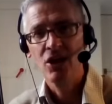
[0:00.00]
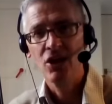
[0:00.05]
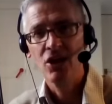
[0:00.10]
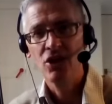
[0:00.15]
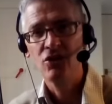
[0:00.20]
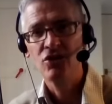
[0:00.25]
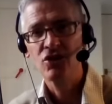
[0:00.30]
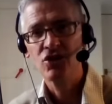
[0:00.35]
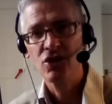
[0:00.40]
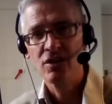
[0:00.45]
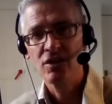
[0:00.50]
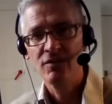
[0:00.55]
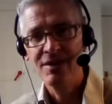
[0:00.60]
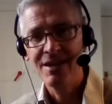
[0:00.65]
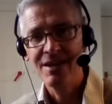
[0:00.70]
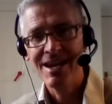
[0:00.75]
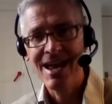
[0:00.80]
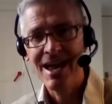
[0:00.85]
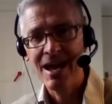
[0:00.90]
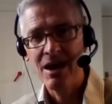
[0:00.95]
you should have
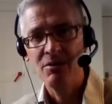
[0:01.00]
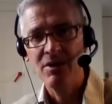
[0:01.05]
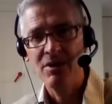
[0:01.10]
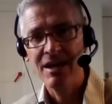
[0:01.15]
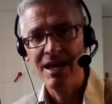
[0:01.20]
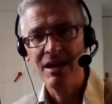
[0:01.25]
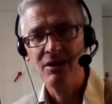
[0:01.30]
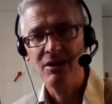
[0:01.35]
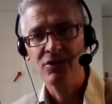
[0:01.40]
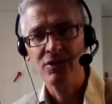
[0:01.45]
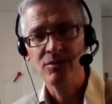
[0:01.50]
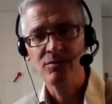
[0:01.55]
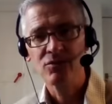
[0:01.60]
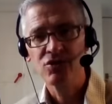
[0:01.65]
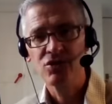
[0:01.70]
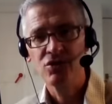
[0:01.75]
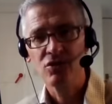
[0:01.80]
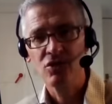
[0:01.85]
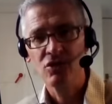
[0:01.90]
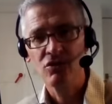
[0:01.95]
now allowed them
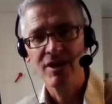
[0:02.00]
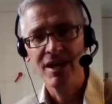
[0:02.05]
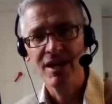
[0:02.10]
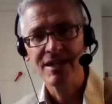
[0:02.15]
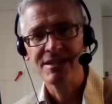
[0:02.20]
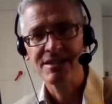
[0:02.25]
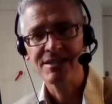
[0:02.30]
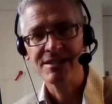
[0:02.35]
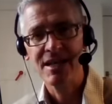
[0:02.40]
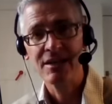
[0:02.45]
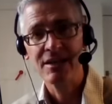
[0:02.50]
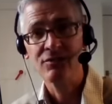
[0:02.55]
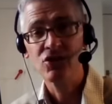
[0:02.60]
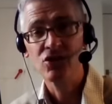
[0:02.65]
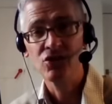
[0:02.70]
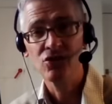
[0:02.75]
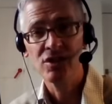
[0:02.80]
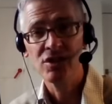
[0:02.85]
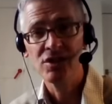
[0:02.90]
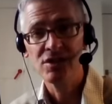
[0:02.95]
to create a set of
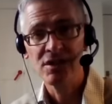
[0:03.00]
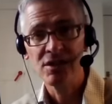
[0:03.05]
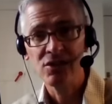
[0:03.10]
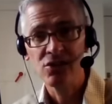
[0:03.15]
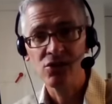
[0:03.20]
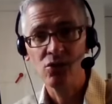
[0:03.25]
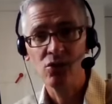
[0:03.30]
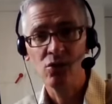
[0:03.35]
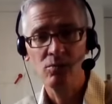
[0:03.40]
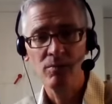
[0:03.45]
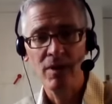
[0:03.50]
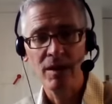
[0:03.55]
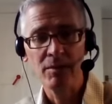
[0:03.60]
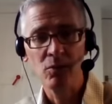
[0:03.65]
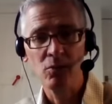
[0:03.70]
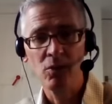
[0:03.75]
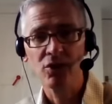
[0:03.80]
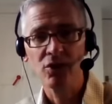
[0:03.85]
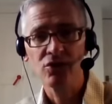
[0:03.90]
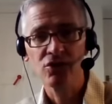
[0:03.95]
choices or maybe
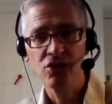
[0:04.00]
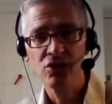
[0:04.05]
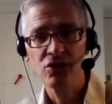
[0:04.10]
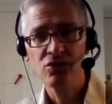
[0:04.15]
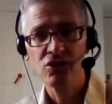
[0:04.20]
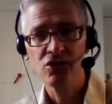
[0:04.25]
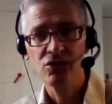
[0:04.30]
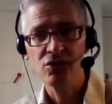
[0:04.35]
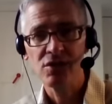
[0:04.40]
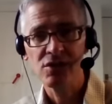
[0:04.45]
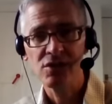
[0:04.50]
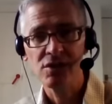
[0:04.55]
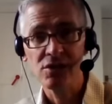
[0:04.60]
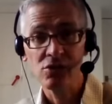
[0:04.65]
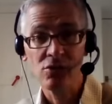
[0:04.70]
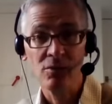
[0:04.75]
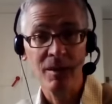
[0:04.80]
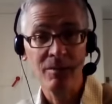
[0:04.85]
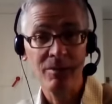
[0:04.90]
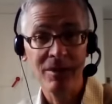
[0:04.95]
one or two choices
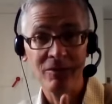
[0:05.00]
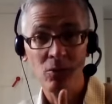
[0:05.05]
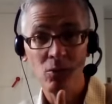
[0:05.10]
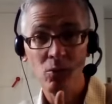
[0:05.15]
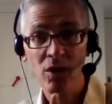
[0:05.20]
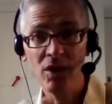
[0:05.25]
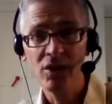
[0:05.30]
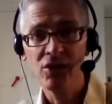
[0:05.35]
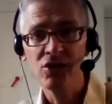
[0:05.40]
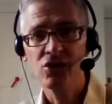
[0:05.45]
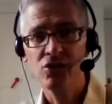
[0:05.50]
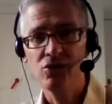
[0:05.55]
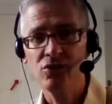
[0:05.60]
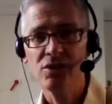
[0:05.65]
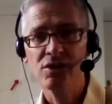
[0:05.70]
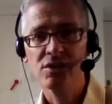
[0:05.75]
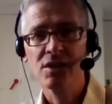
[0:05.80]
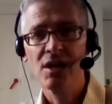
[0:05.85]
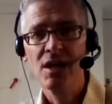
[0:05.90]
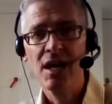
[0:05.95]
or maybe even one
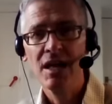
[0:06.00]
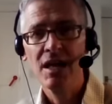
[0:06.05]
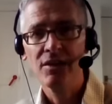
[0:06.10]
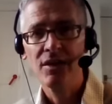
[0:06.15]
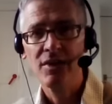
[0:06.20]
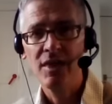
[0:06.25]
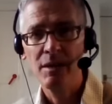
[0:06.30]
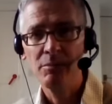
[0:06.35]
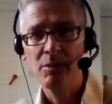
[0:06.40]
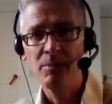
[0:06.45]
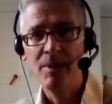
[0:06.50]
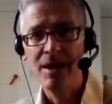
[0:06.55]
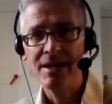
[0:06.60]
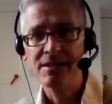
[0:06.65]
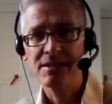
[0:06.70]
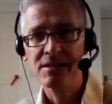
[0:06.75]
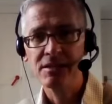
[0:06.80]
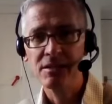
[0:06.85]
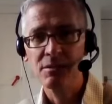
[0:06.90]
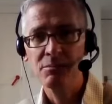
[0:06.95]
choice that they're prepared
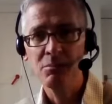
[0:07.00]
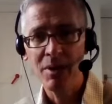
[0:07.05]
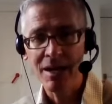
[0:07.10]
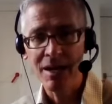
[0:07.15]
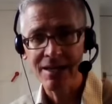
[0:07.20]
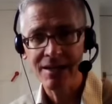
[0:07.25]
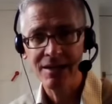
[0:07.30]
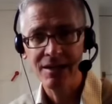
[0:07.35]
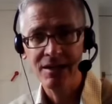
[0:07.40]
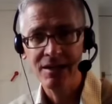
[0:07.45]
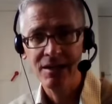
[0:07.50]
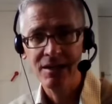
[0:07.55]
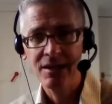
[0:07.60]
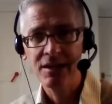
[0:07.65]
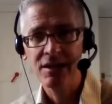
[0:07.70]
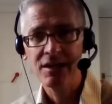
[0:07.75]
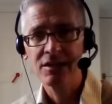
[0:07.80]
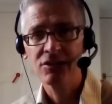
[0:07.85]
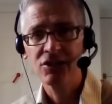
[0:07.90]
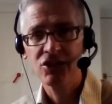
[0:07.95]
to make
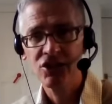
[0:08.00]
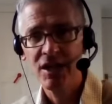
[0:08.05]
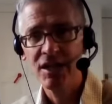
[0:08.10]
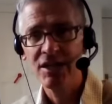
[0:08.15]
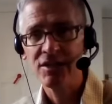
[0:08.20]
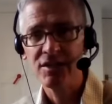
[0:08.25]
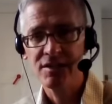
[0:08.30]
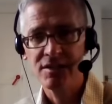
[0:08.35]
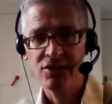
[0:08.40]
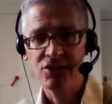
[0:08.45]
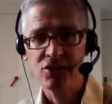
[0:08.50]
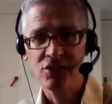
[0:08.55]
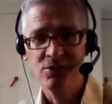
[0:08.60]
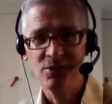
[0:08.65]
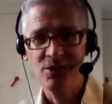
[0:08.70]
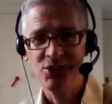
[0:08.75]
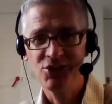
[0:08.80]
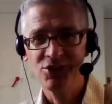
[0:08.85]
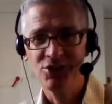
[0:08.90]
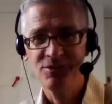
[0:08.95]
to change the
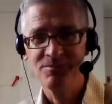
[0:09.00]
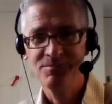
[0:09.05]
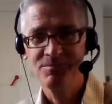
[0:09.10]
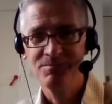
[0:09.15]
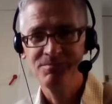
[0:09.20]
situation